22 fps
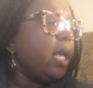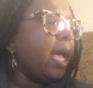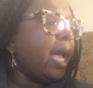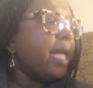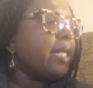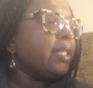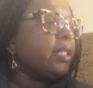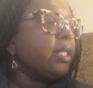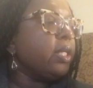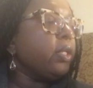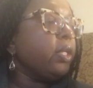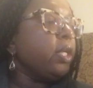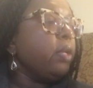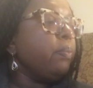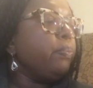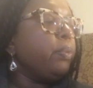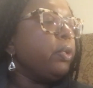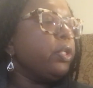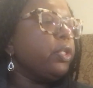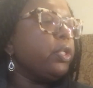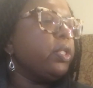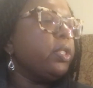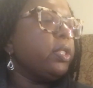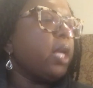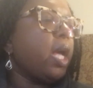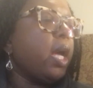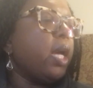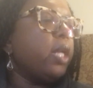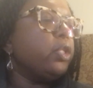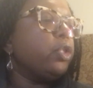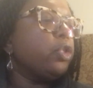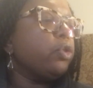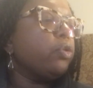As Lillian pushes
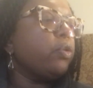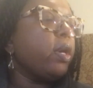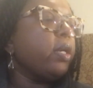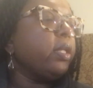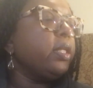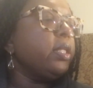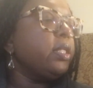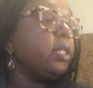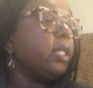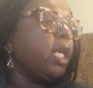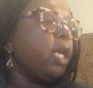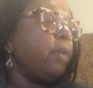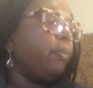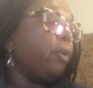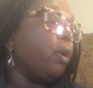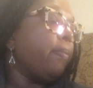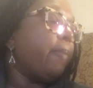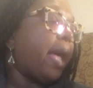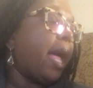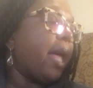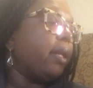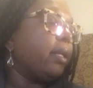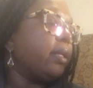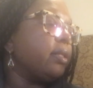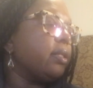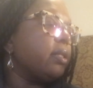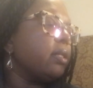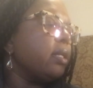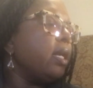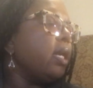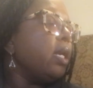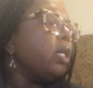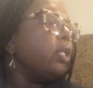on, struggling to keep her
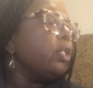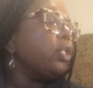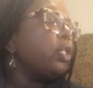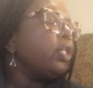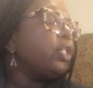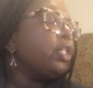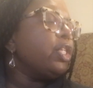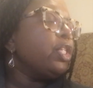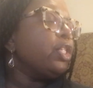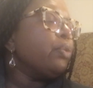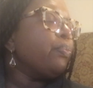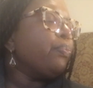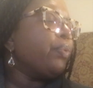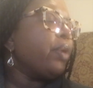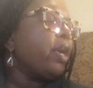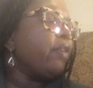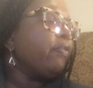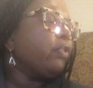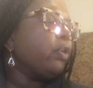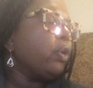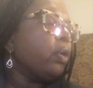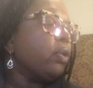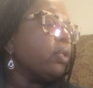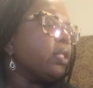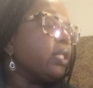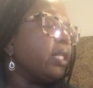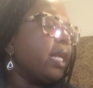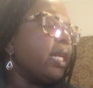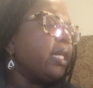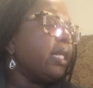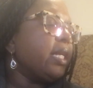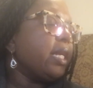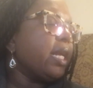balance, she sees a brave girl
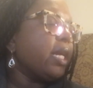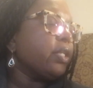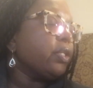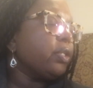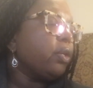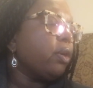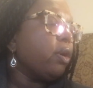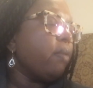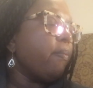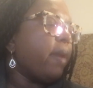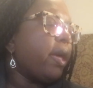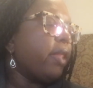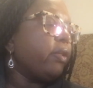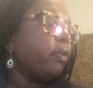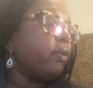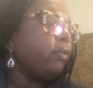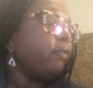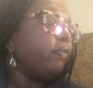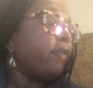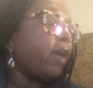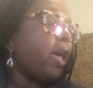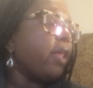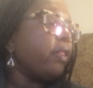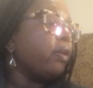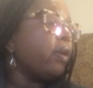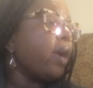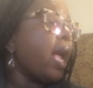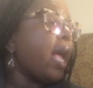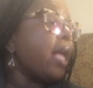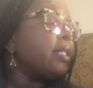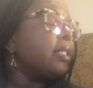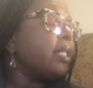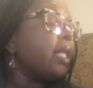standing next to her mother and
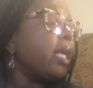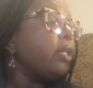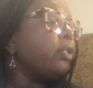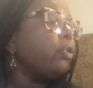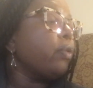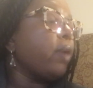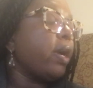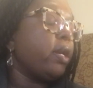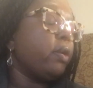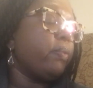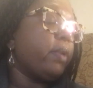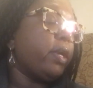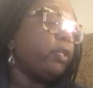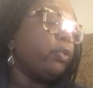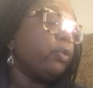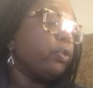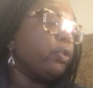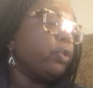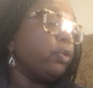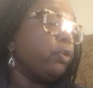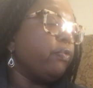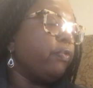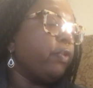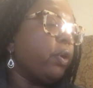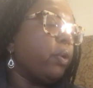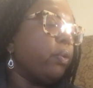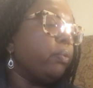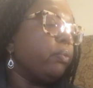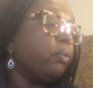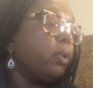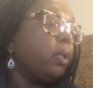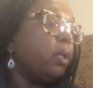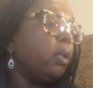father as they try to register to
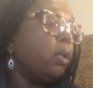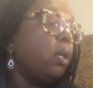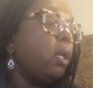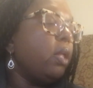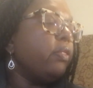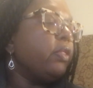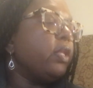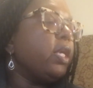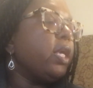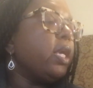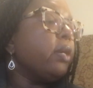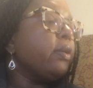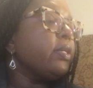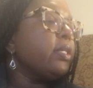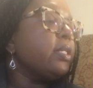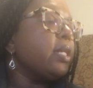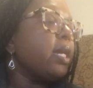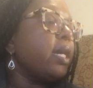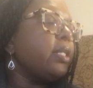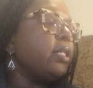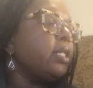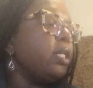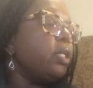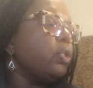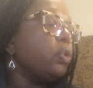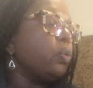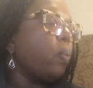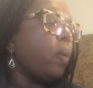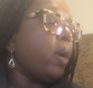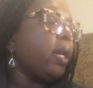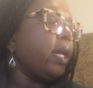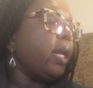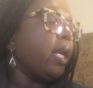vote. The year is
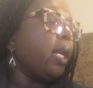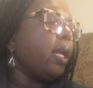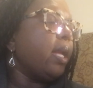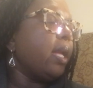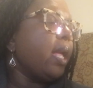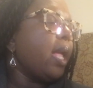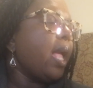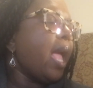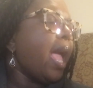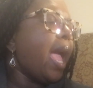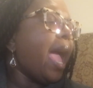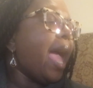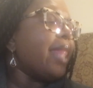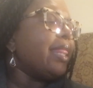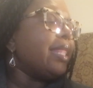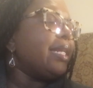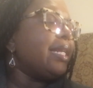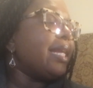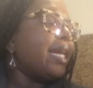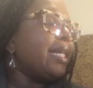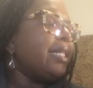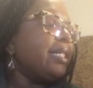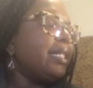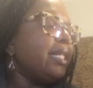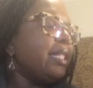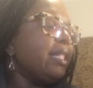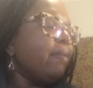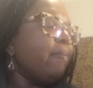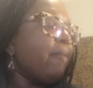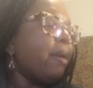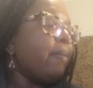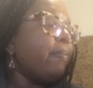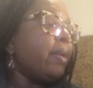1920, and the
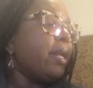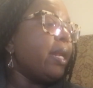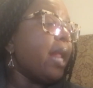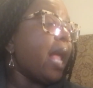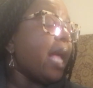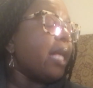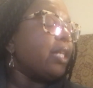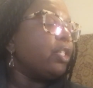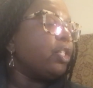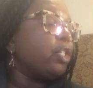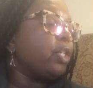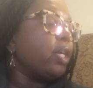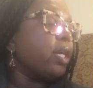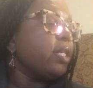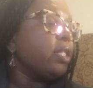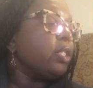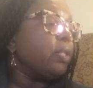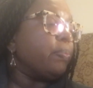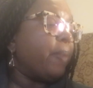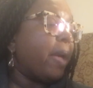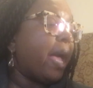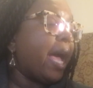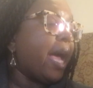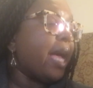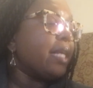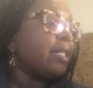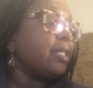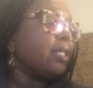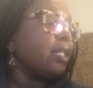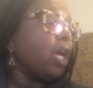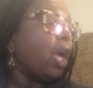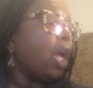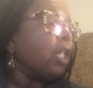19th Amendment has just
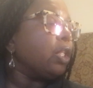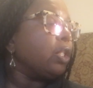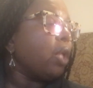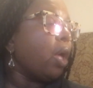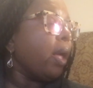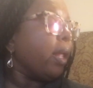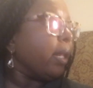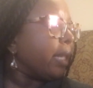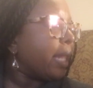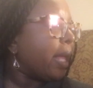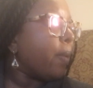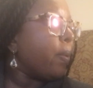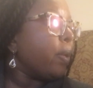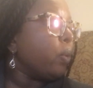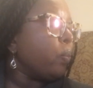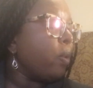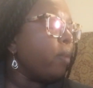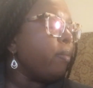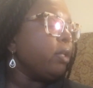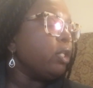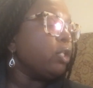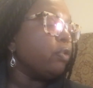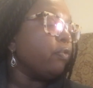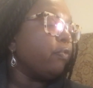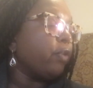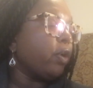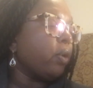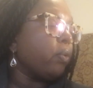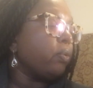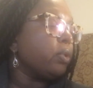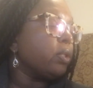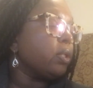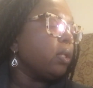passed, a law allowing women to
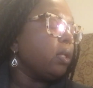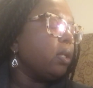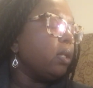vote.